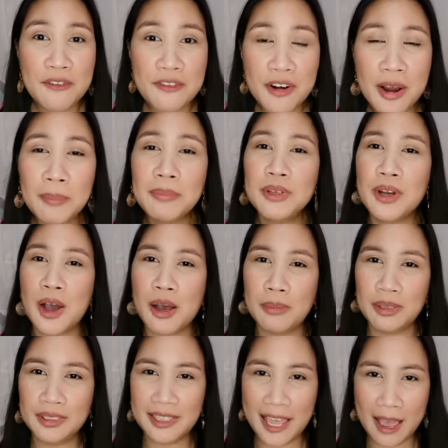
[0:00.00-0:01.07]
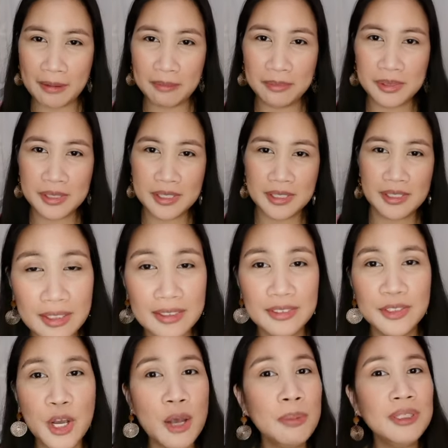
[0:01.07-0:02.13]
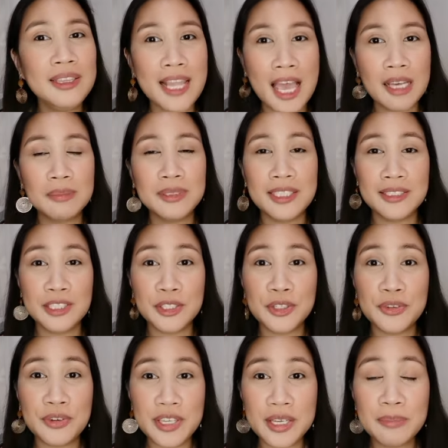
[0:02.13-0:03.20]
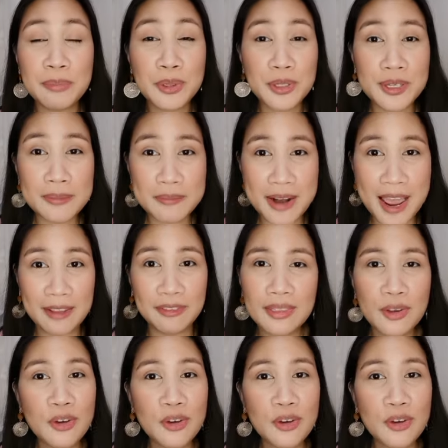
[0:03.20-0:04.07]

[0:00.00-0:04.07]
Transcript: from Common Labs. Common Labs is a Korean beauty brand